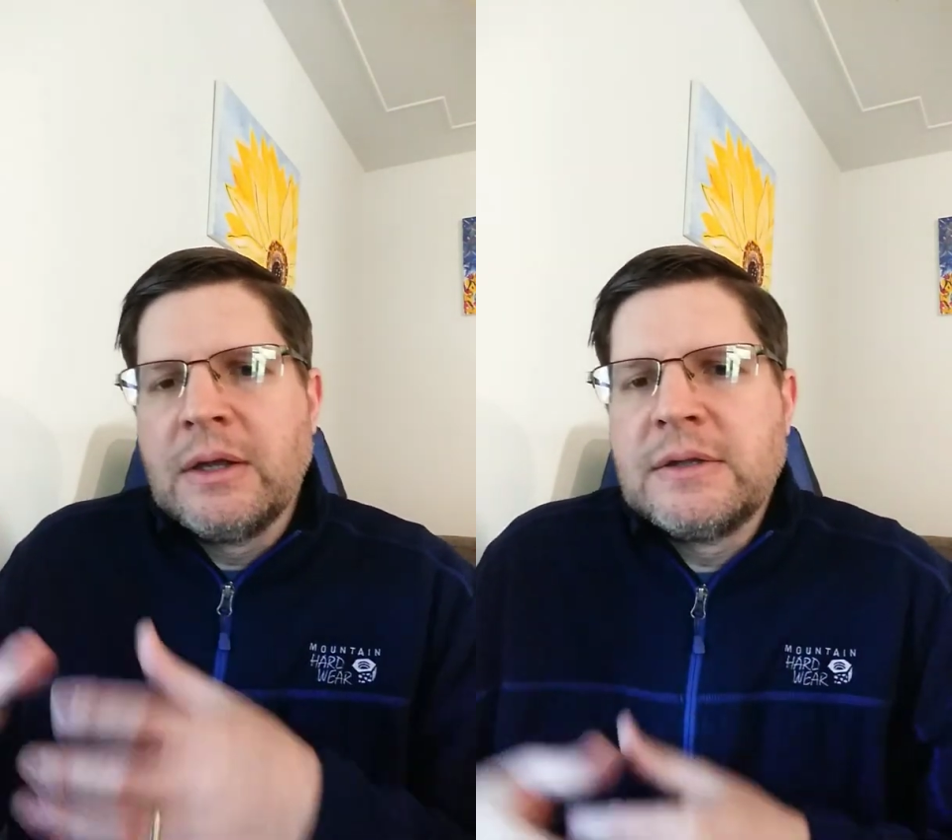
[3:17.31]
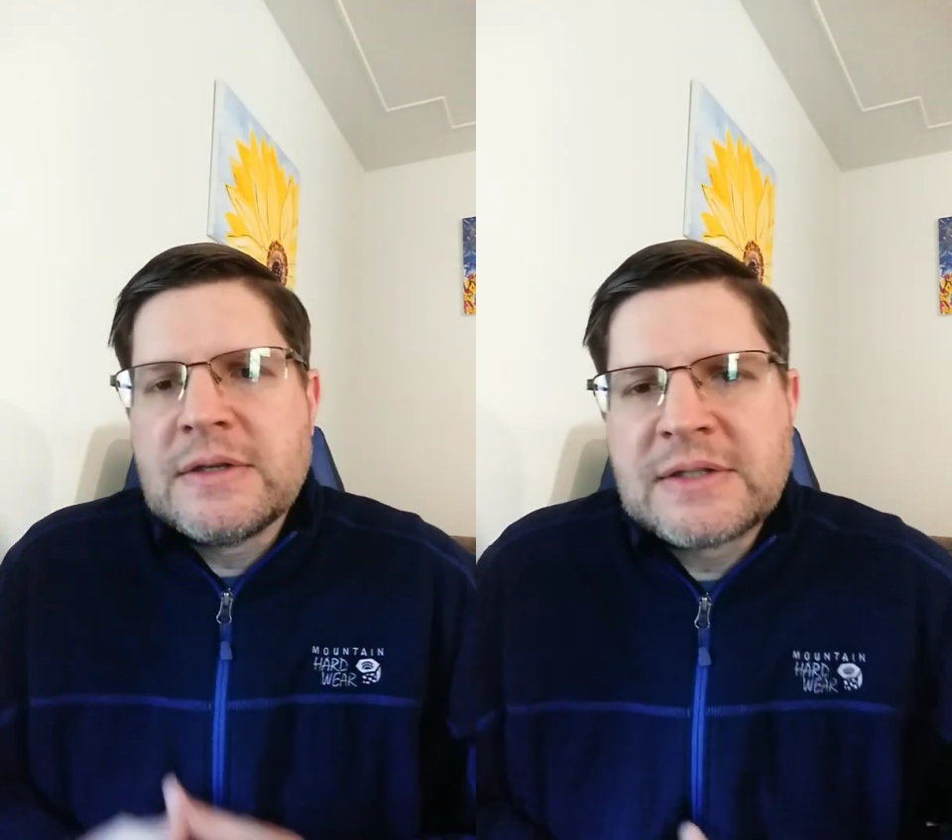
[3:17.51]

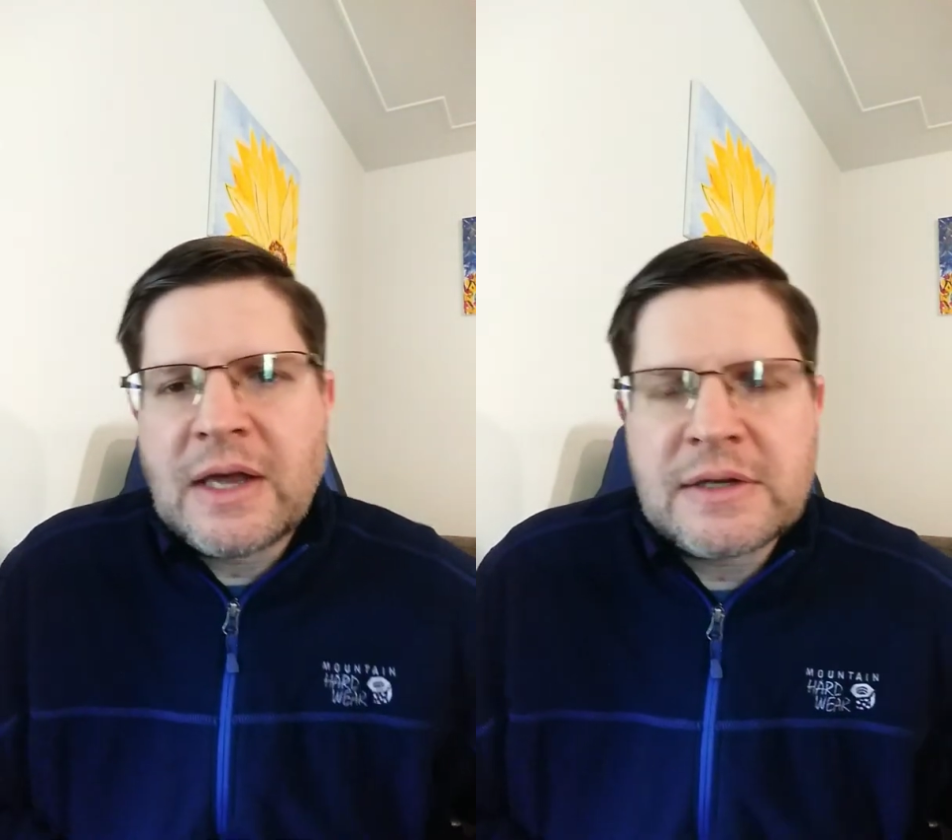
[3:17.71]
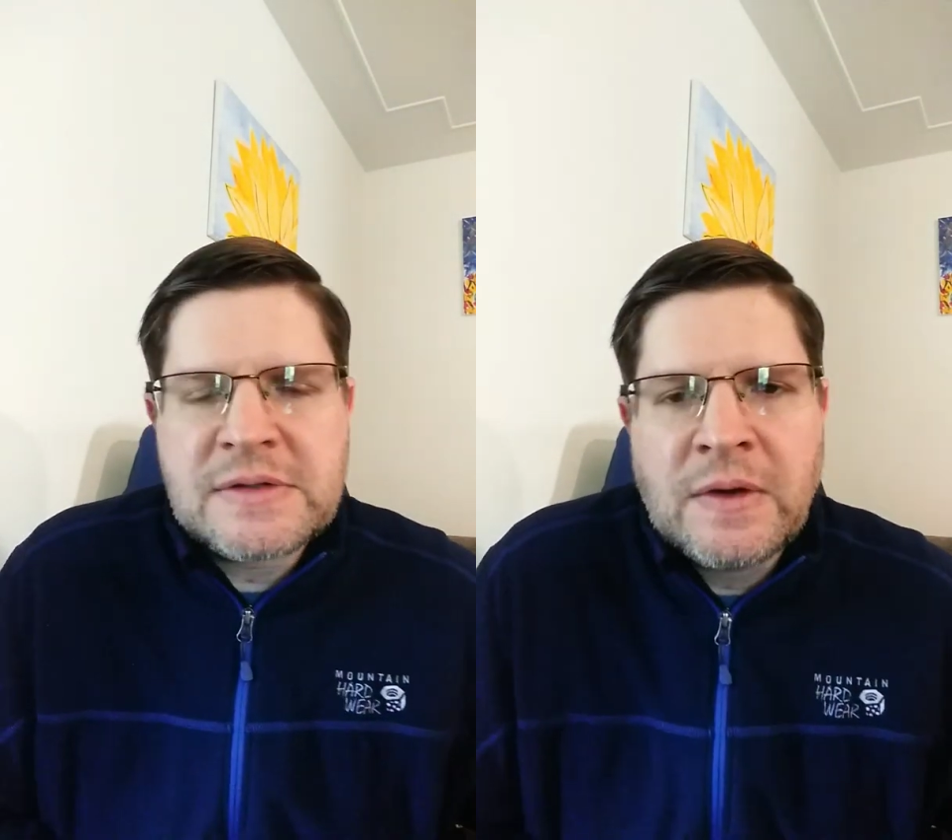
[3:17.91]

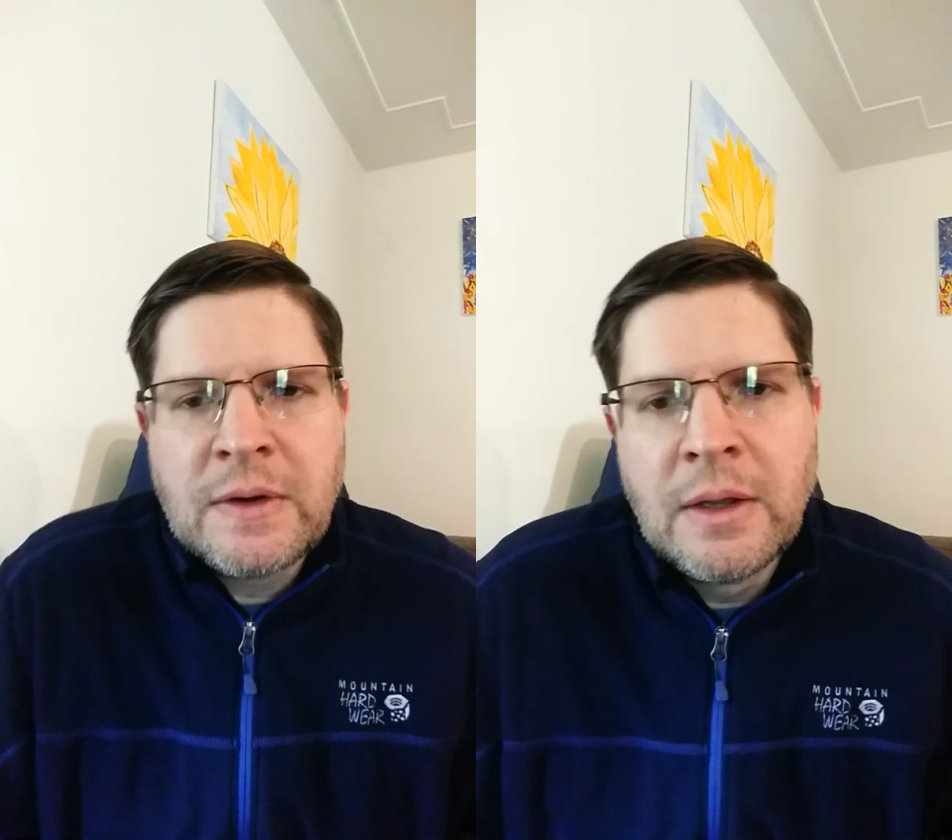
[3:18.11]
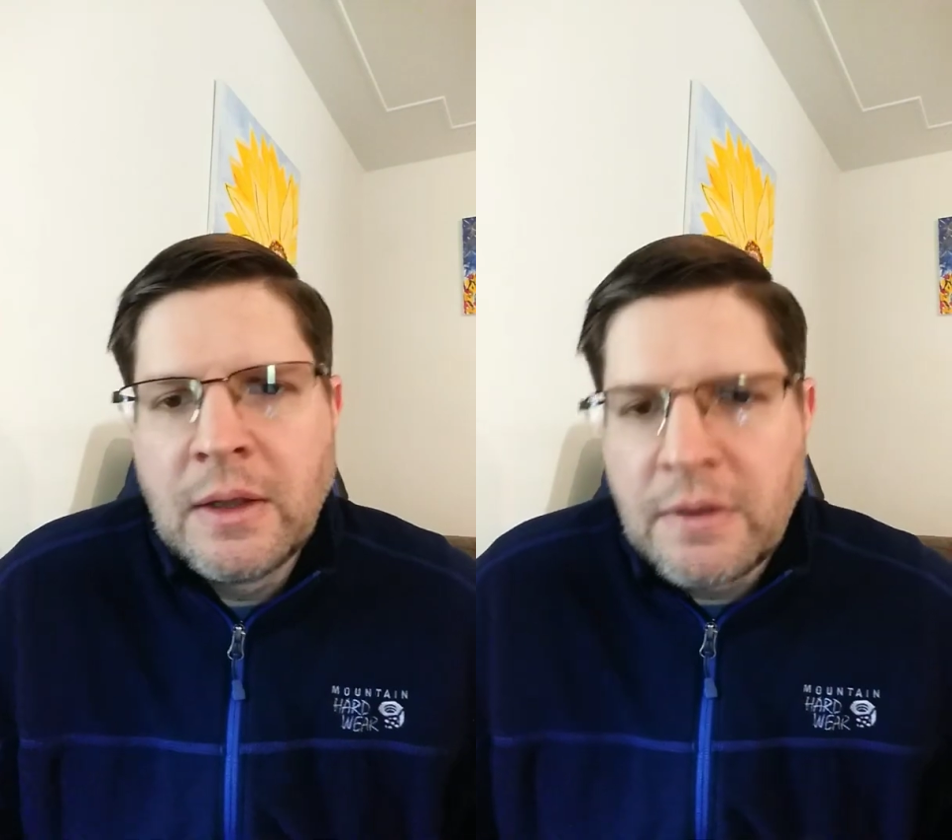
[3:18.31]

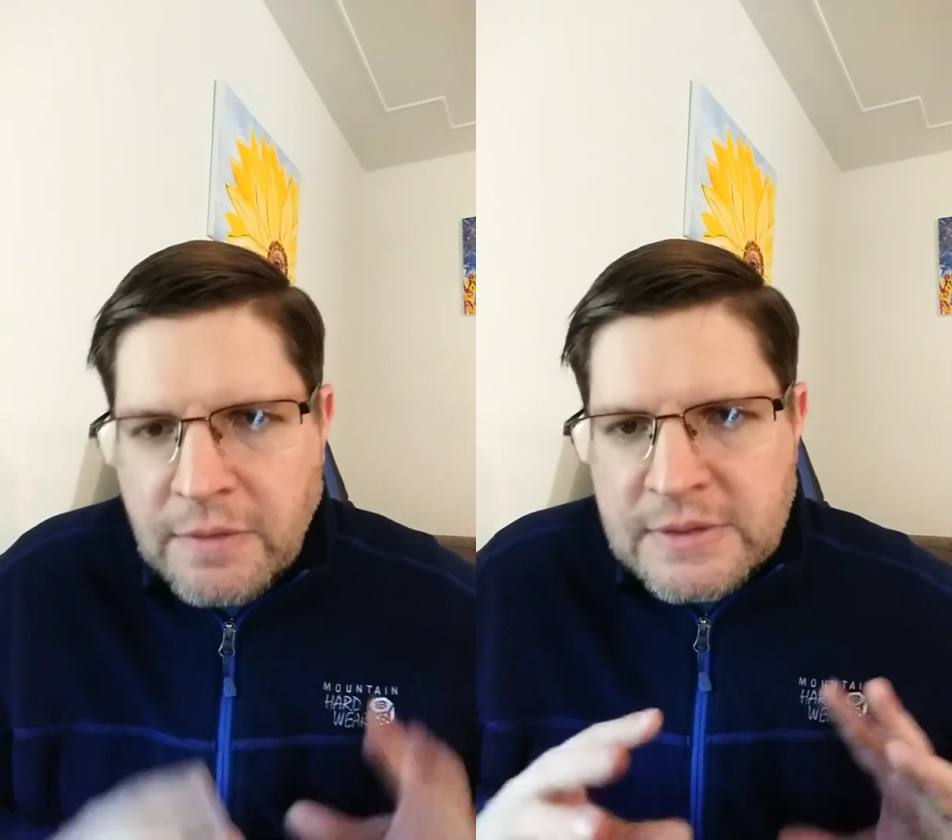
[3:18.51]
discussing the